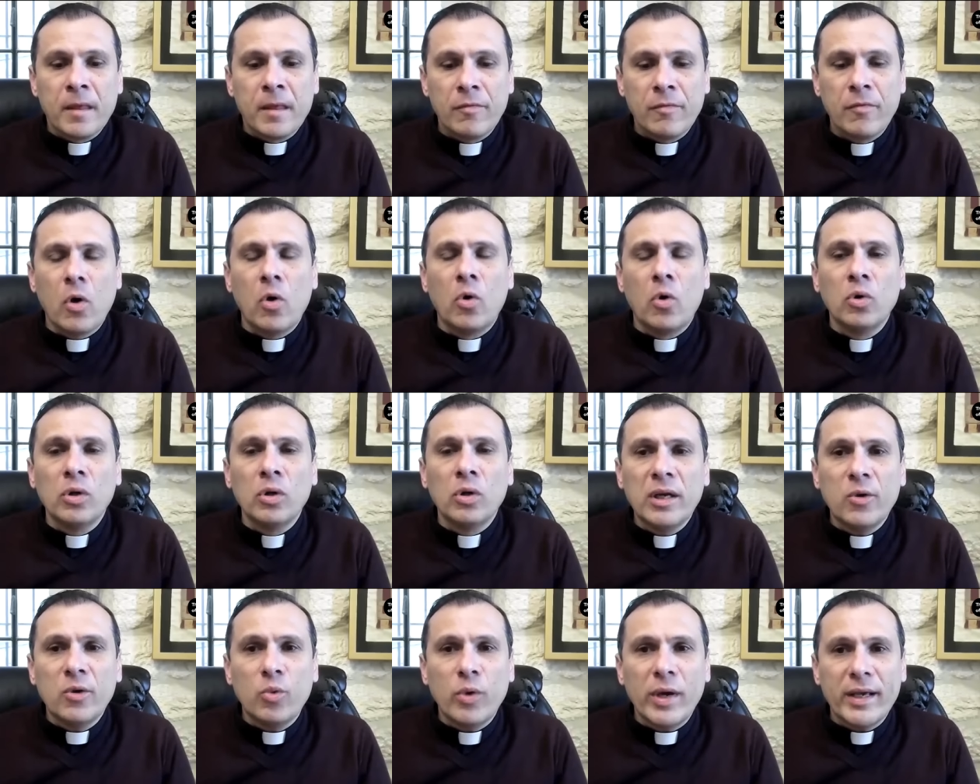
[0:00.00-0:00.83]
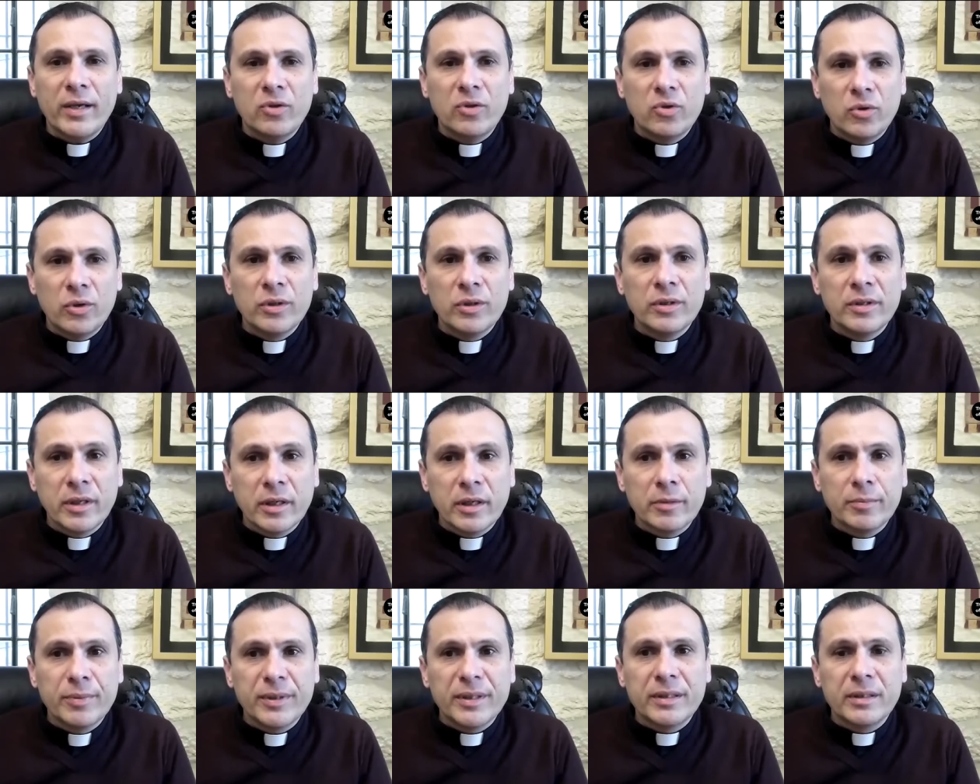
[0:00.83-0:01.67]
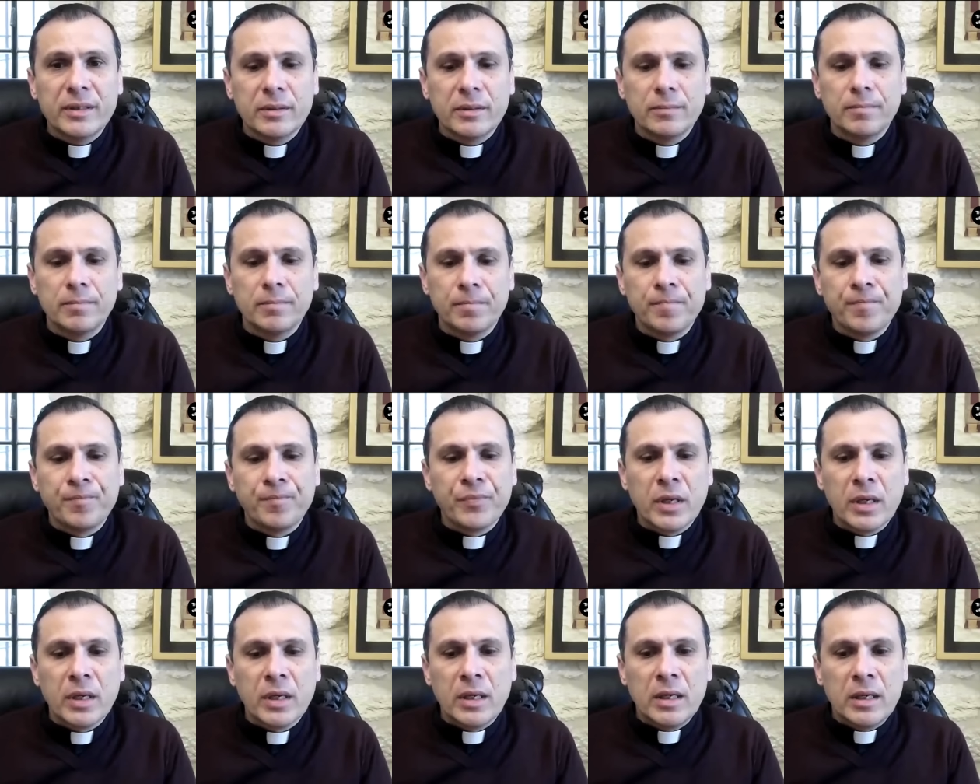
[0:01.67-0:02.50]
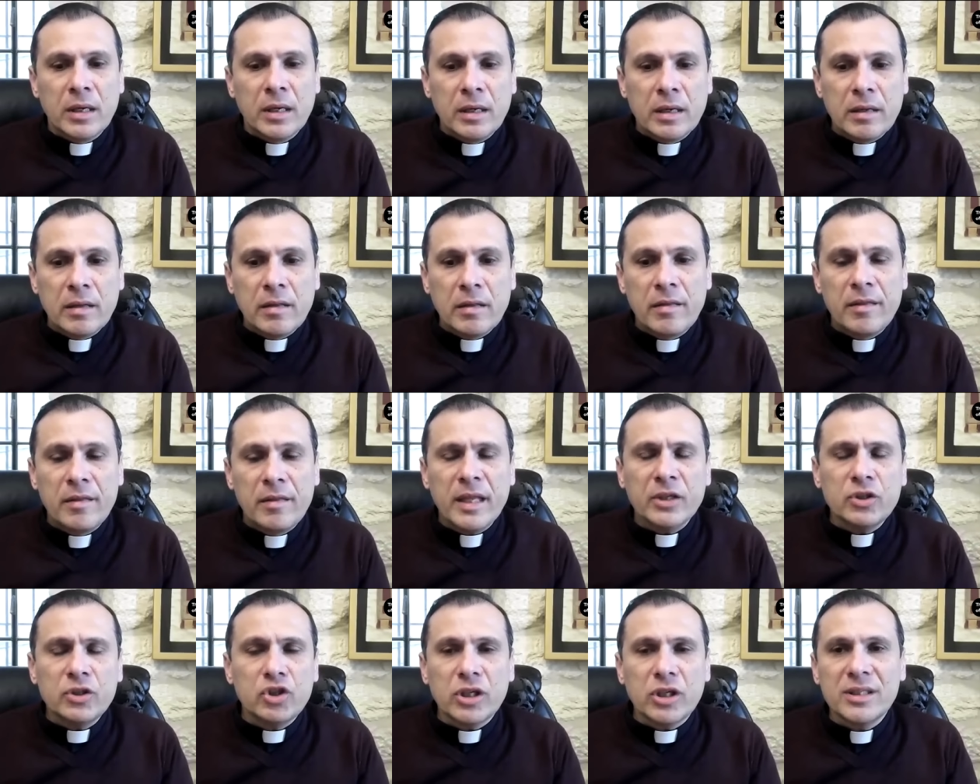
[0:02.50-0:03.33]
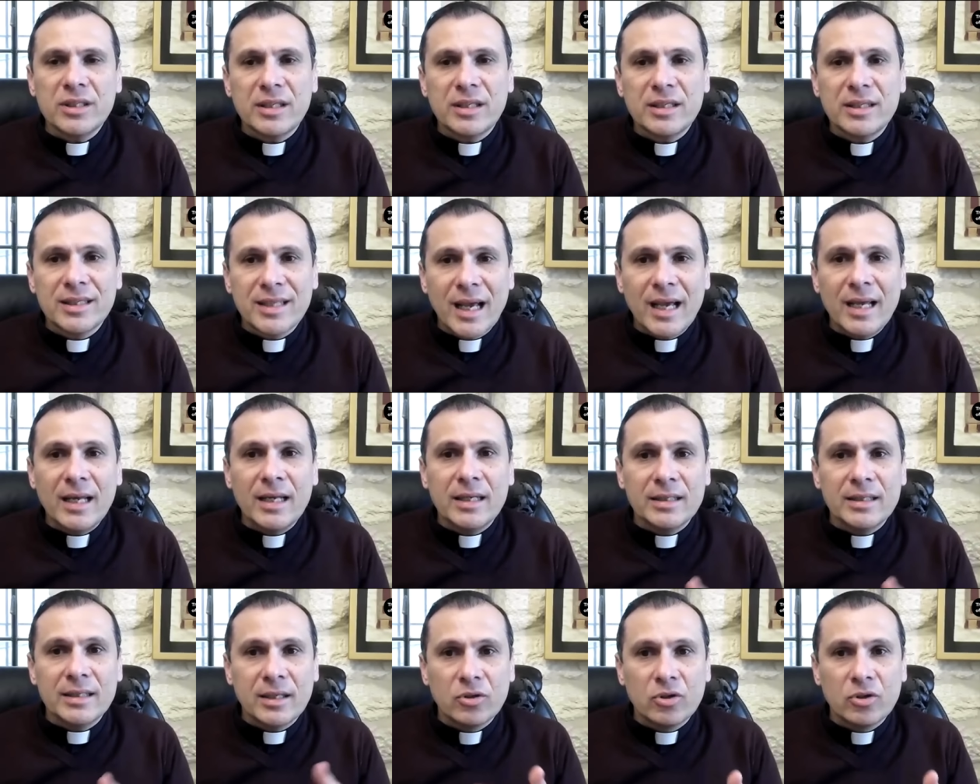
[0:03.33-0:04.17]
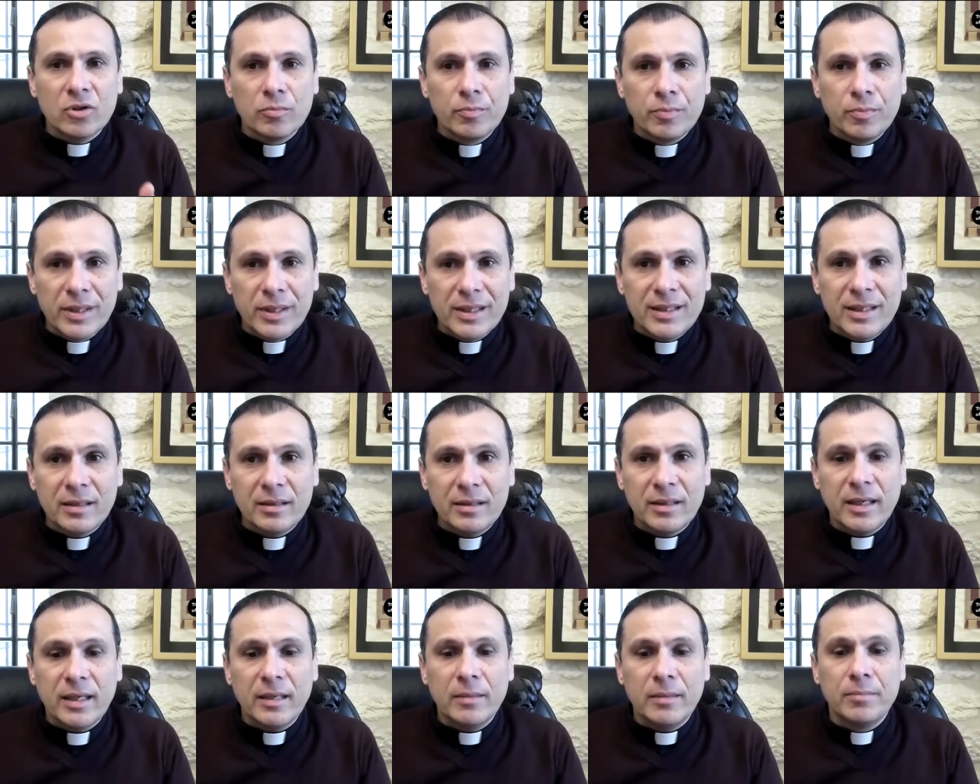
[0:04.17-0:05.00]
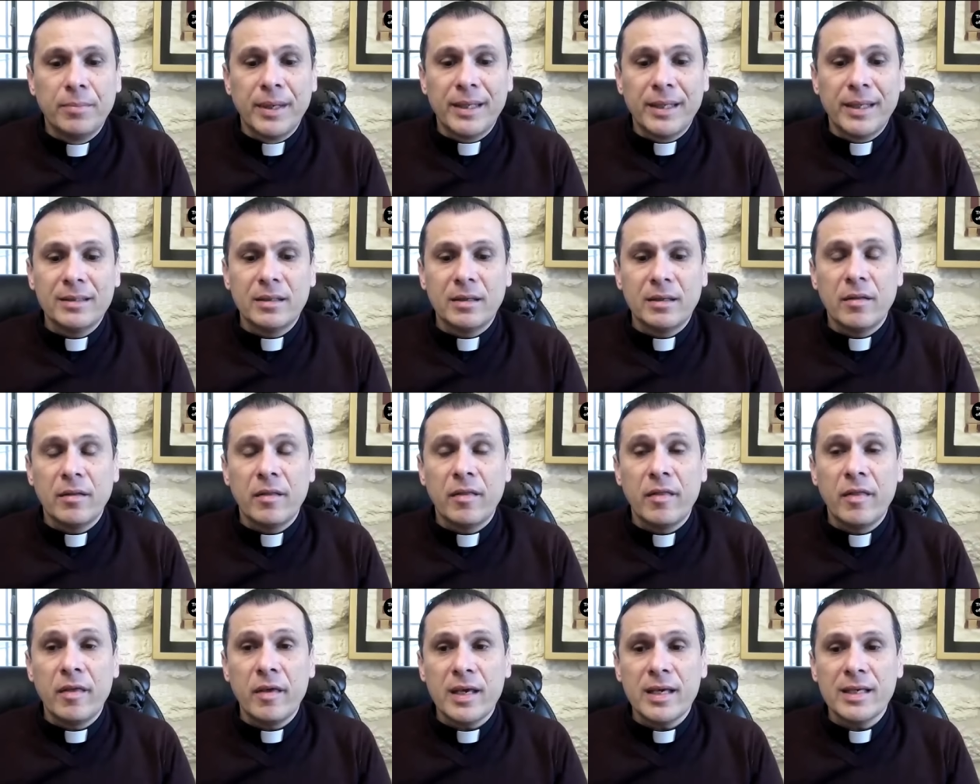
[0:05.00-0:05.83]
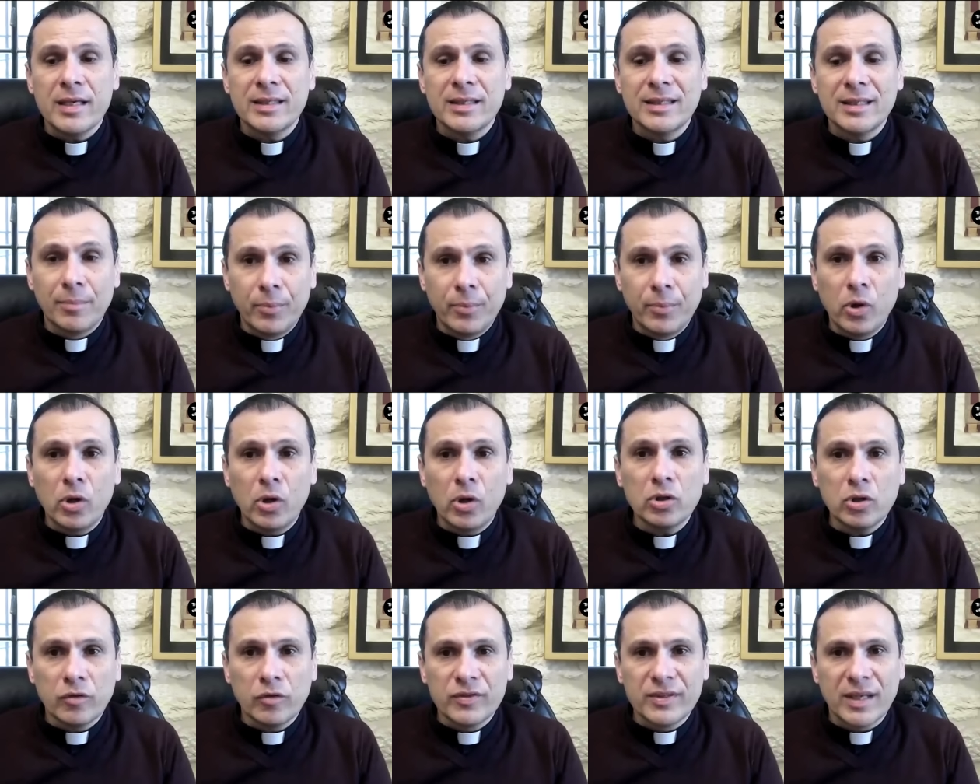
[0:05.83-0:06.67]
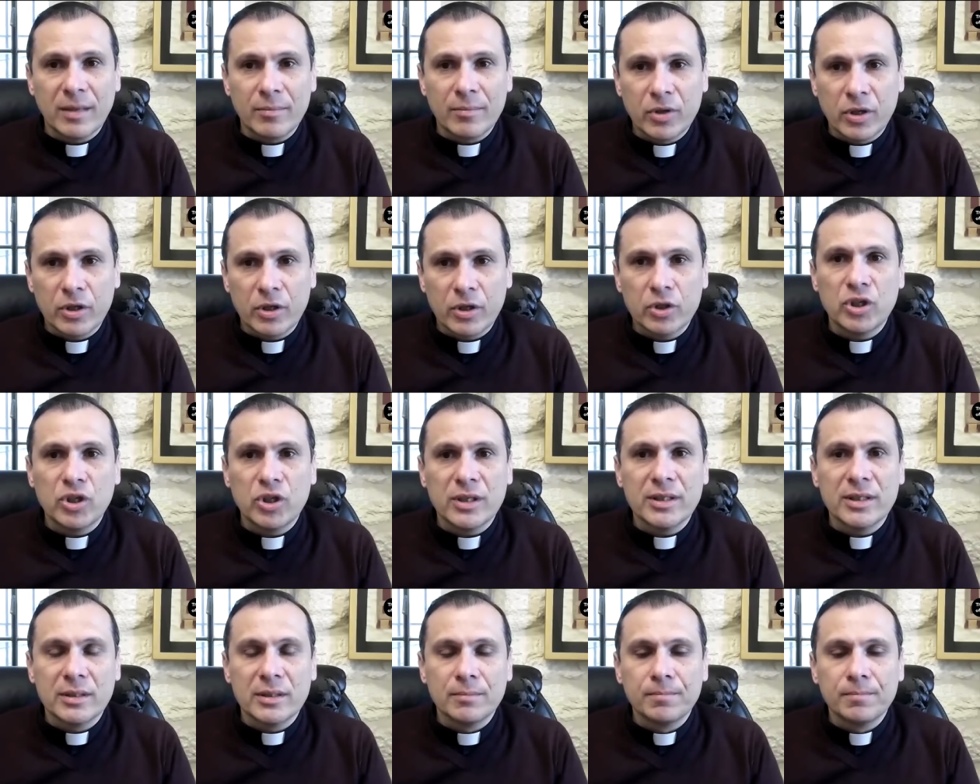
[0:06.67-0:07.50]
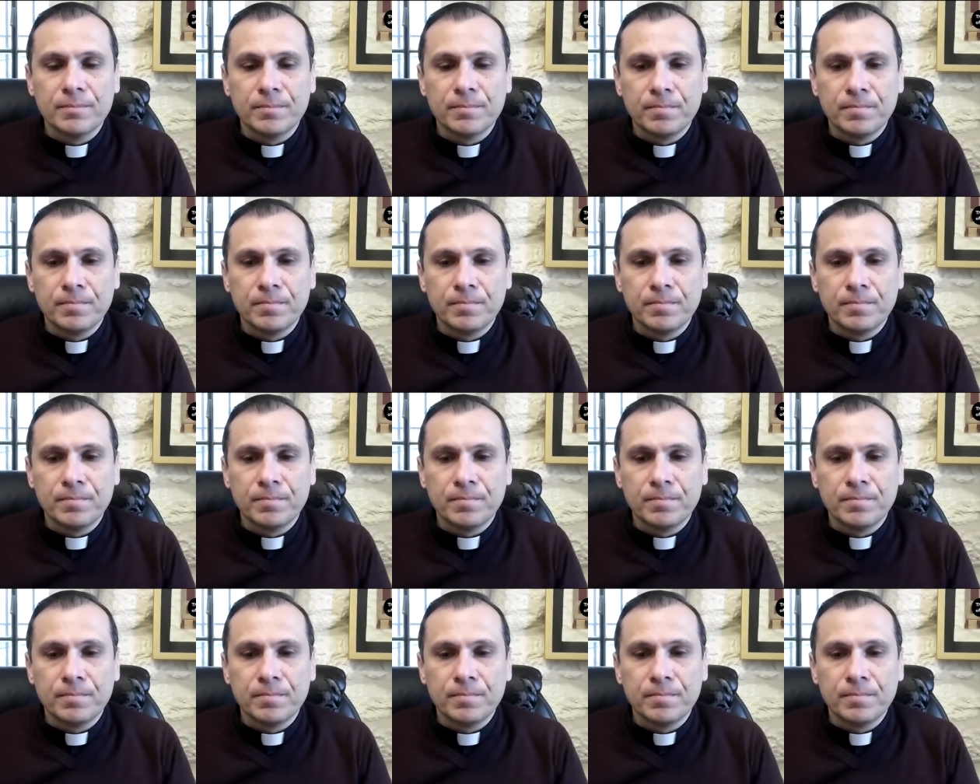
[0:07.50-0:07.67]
The only way to interpret not just the silence and complicity, but the support of some Christians